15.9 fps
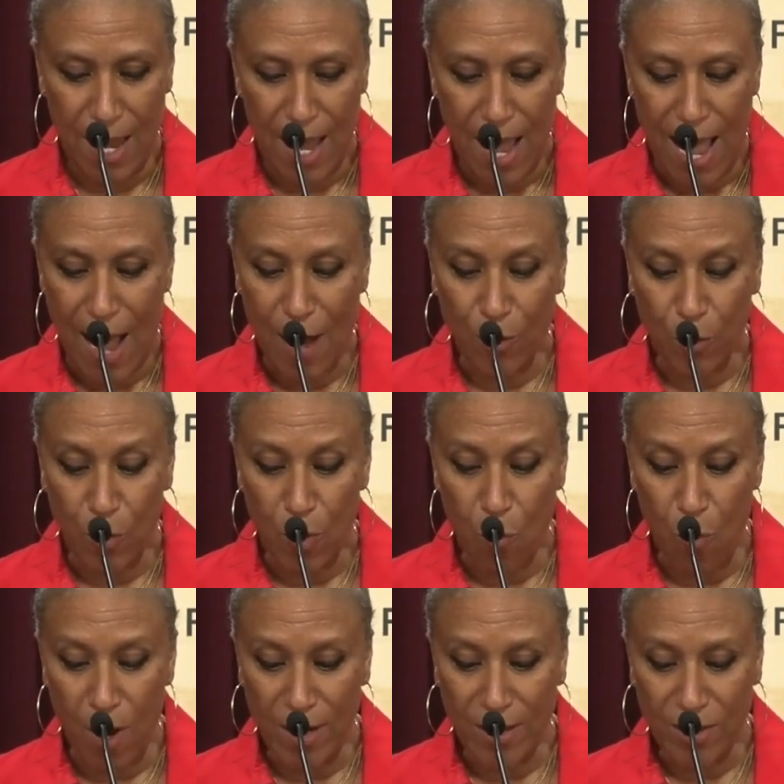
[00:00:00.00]
How do we
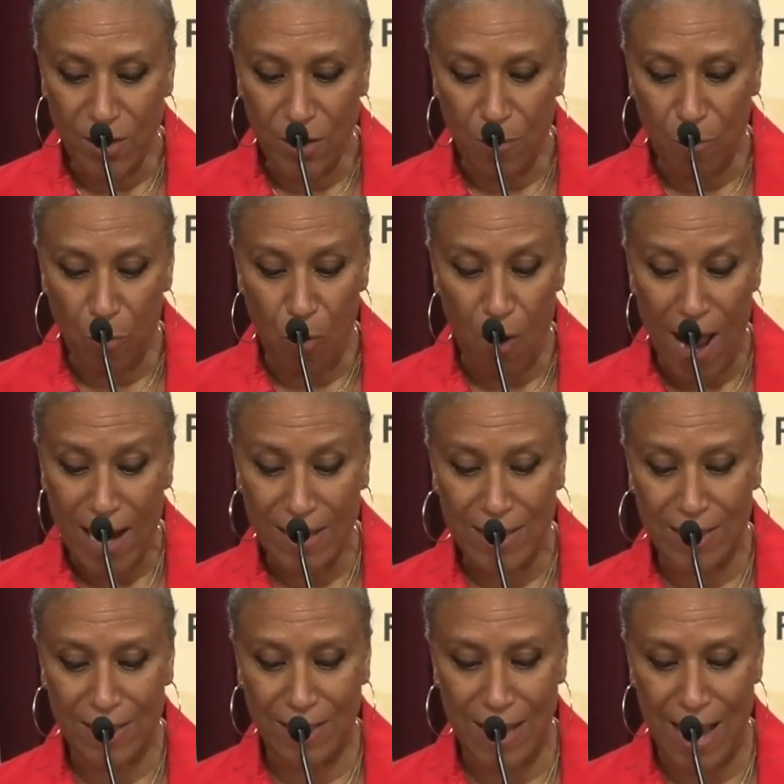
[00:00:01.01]
want to
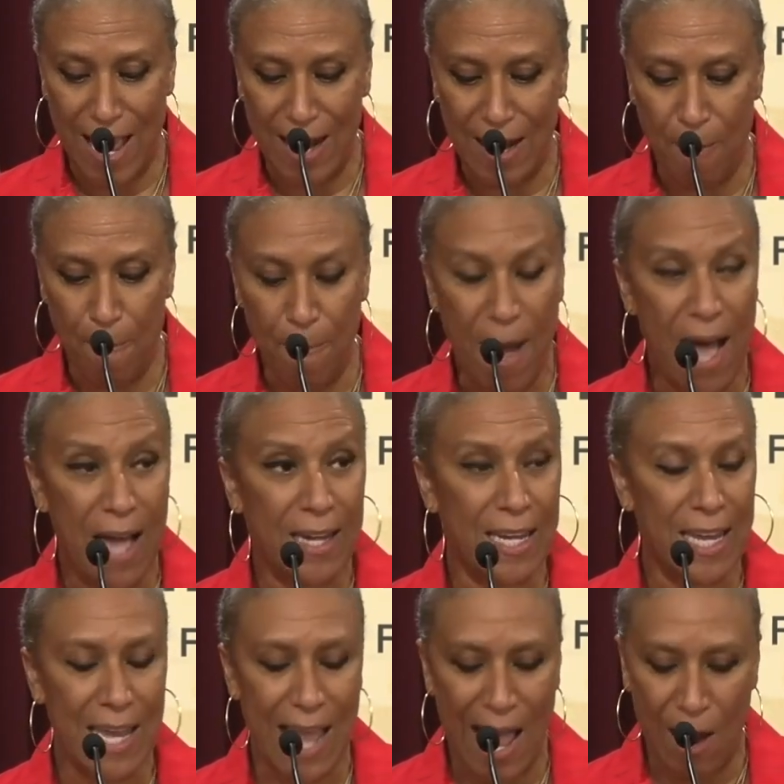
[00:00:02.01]
practice and
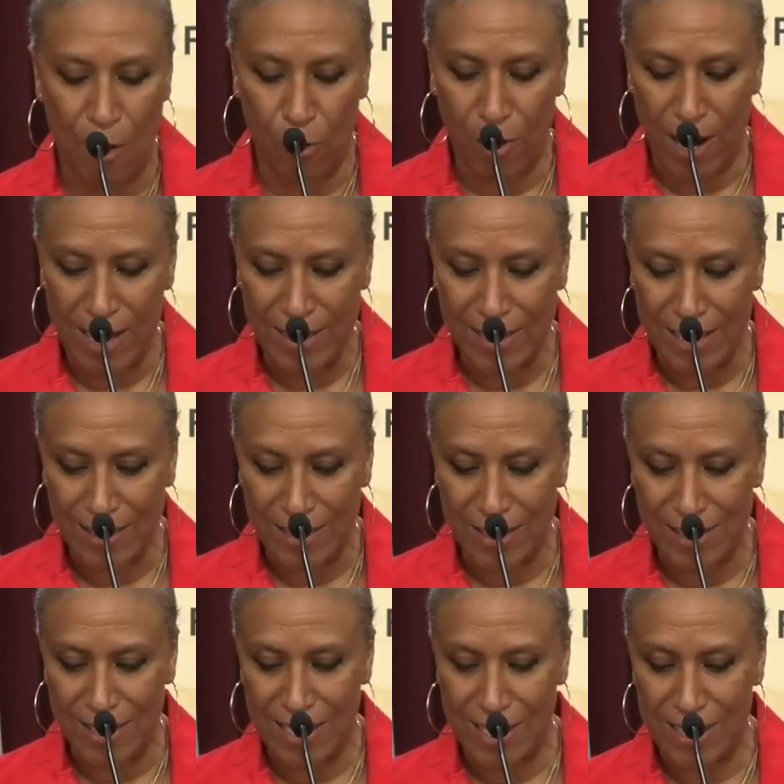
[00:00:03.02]
embody our
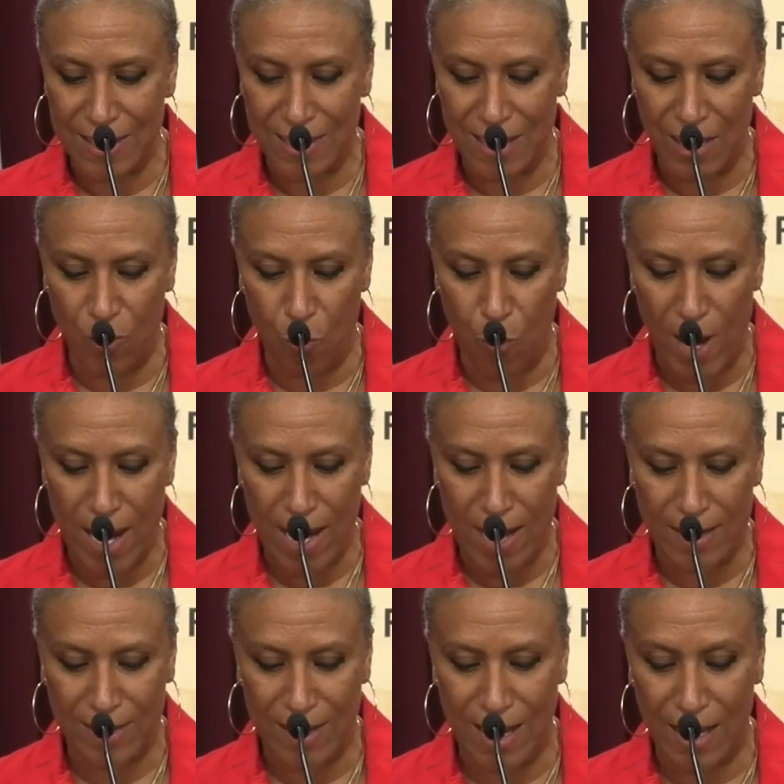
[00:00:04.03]
identities in
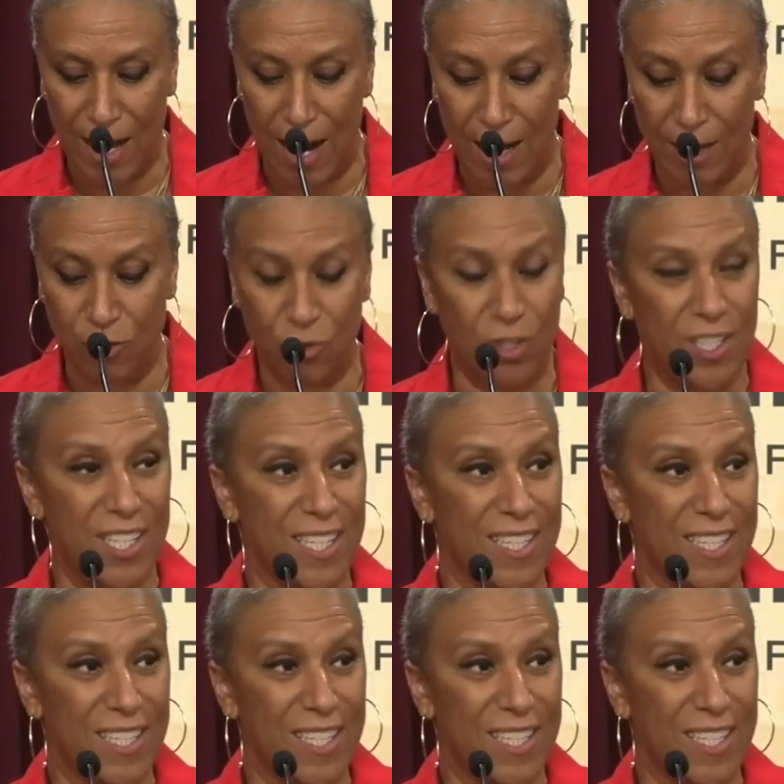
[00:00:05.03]
ways that contradict